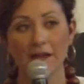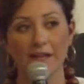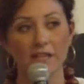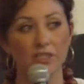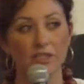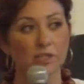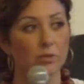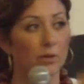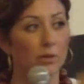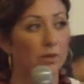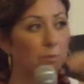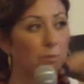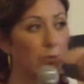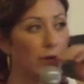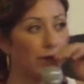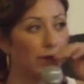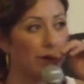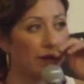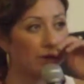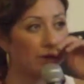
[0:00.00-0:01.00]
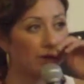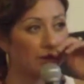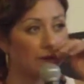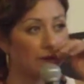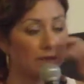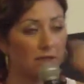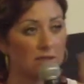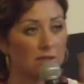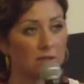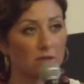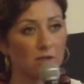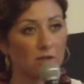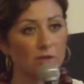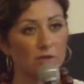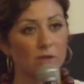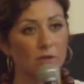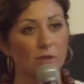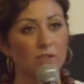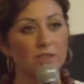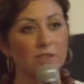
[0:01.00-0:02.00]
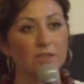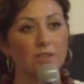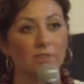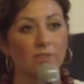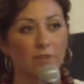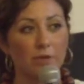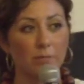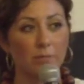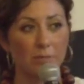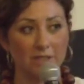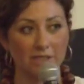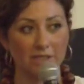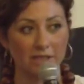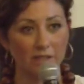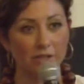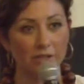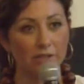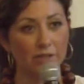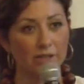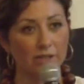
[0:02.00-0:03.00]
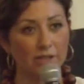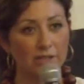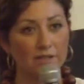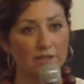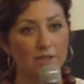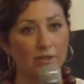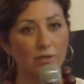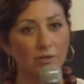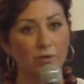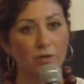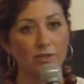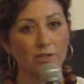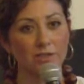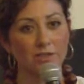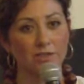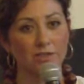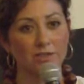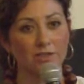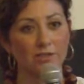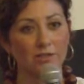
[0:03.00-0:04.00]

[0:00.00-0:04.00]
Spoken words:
And I just want to point out that these courses are very particular ESL courses.